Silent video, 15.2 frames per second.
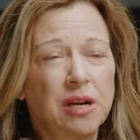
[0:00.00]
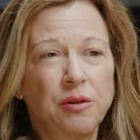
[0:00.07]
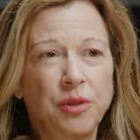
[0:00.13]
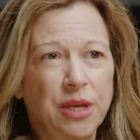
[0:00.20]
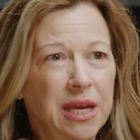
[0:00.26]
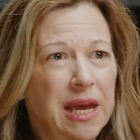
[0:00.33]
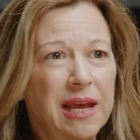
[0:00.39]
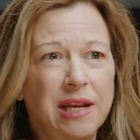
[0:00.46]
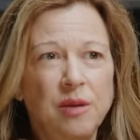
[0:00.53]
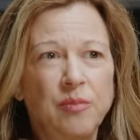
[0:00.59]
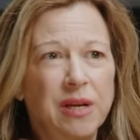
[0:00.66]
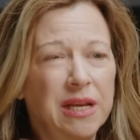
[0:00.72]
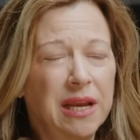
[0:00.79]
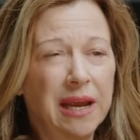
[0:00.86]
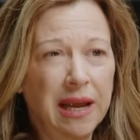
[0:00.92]
I don't think
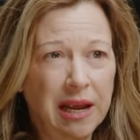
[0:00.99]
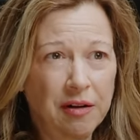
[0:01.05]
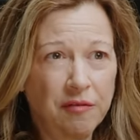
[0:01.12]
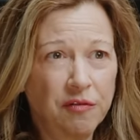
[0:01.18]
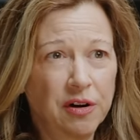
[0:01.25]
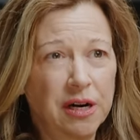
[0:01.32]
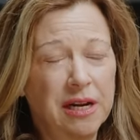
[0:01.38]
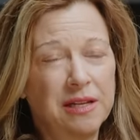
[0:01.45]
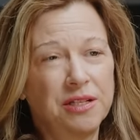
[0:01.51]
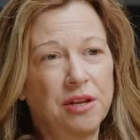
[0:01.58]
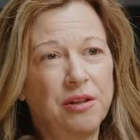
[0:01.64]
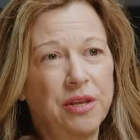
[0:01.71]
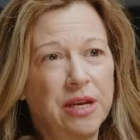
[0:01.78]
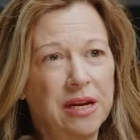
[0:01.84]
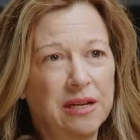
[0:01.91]
anybody ever has
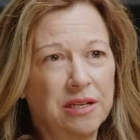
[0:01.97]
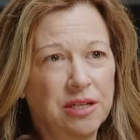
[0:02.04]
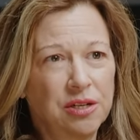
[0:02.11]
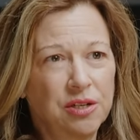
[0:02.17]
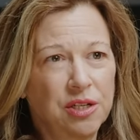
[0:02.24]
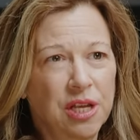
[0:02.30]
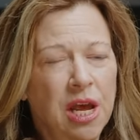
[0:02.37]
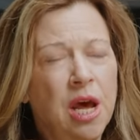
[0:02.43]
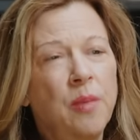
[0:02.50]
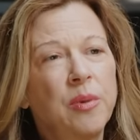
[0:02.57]
all the answers,